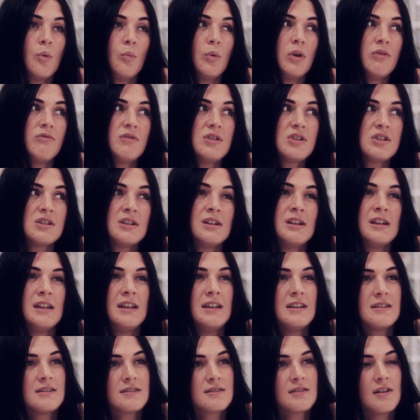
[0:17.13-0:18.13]
We
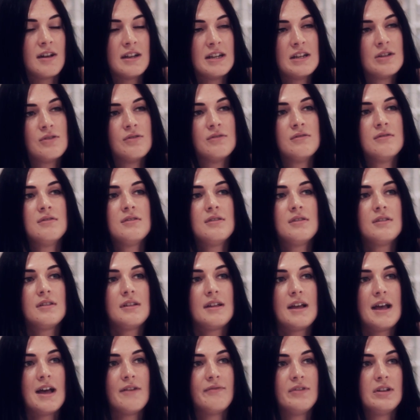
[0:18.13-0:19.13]
originally decided on
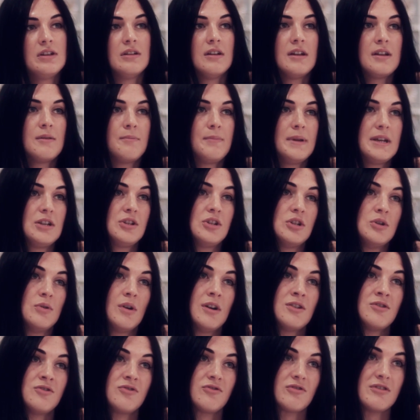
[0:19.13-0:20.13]
having like a big
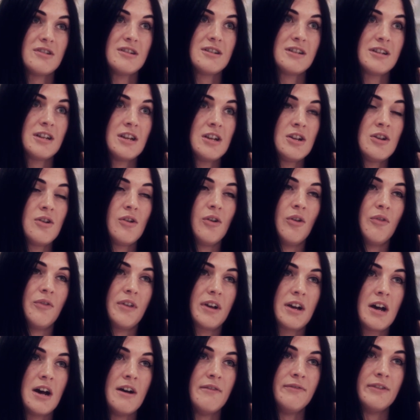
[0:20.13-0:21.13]
200 on
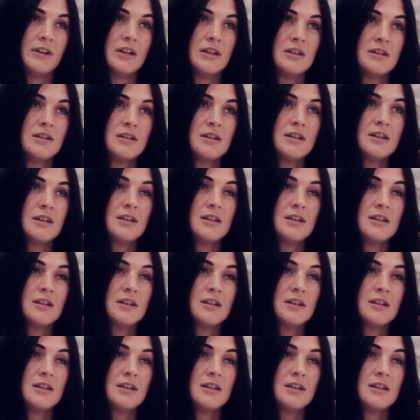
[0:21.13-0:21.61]
the cover,